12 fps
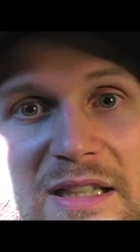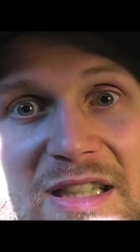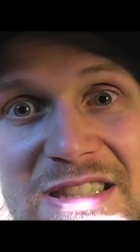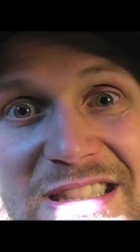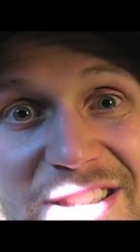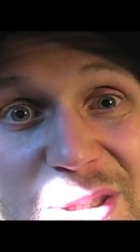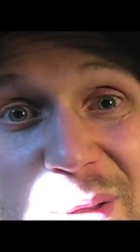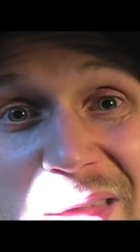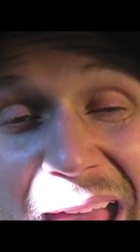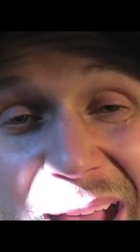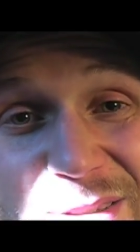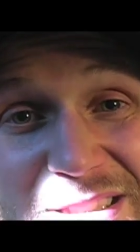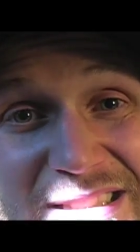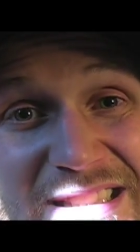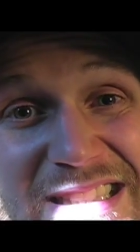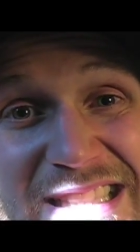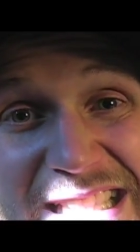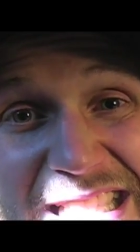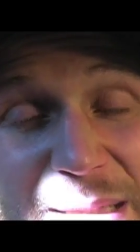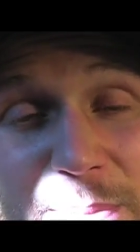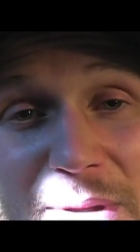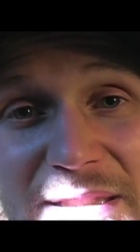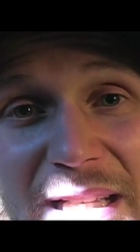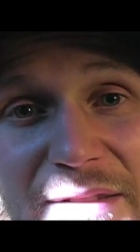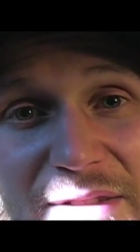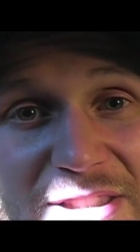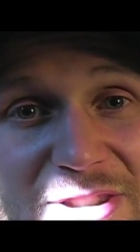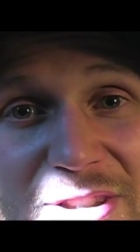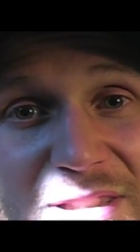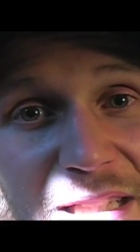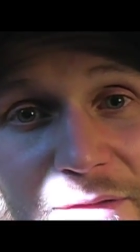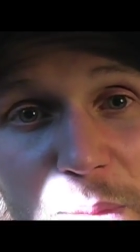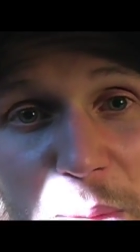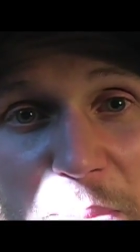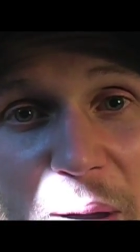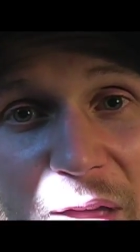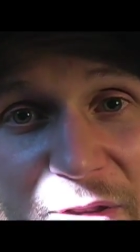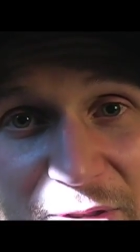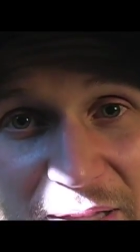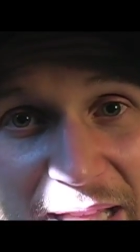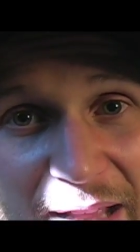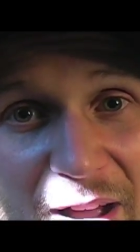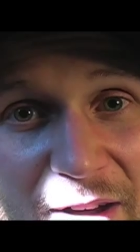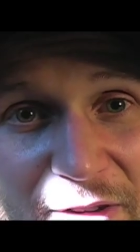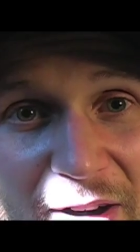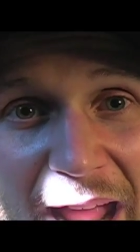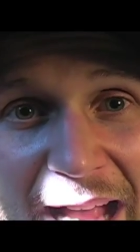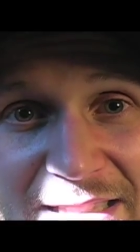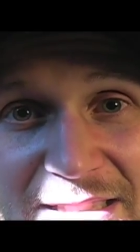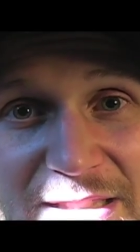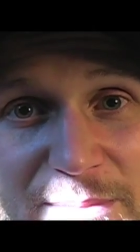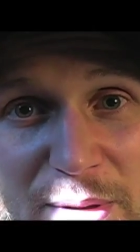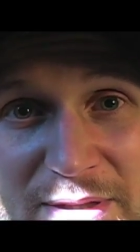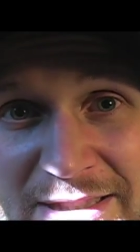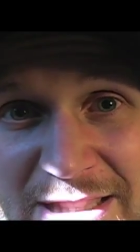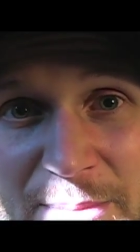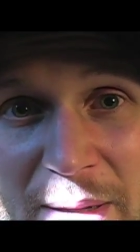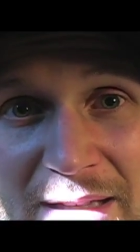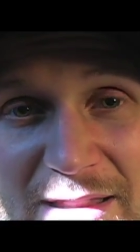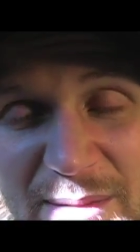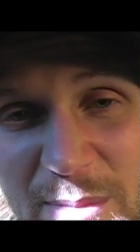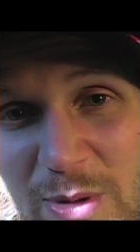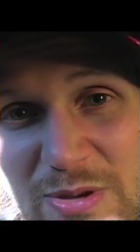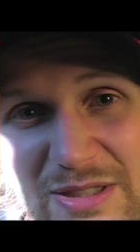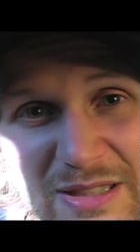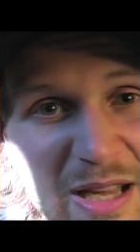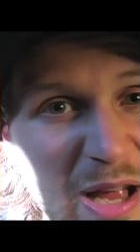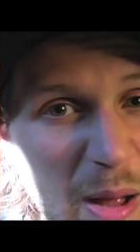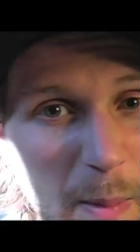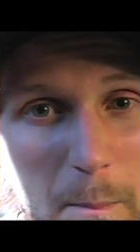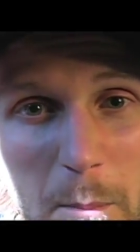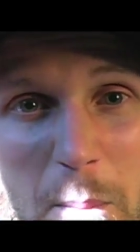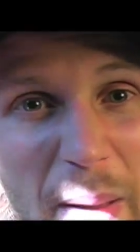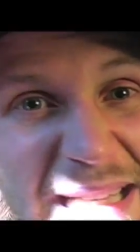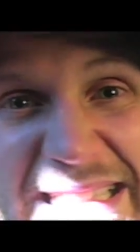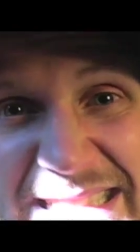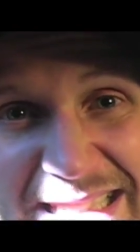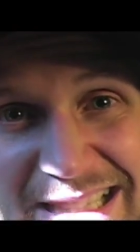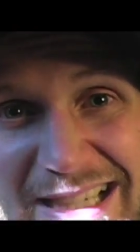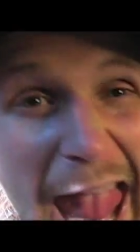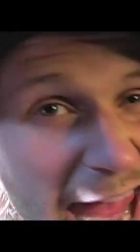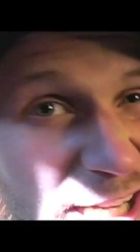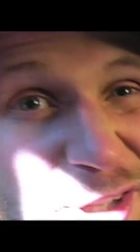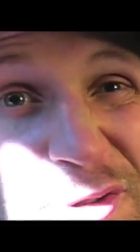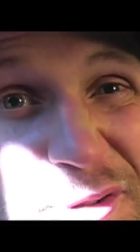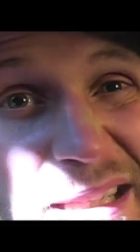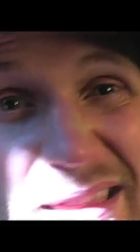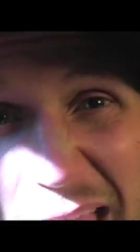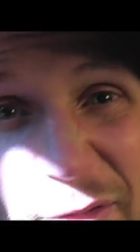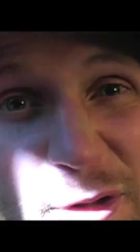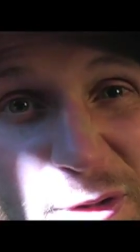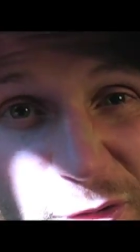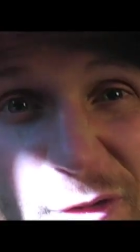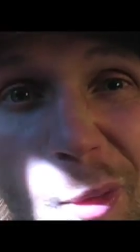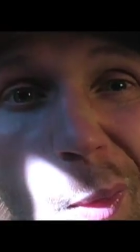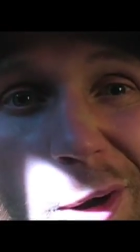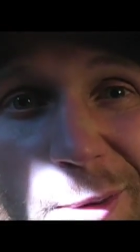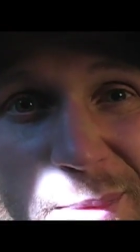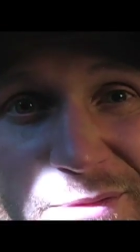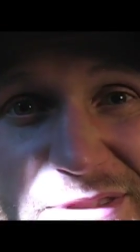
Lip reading: Because in 2000, 60% of us couldn't even be bothered to get off our asses and participate in the most basic, entry-level form of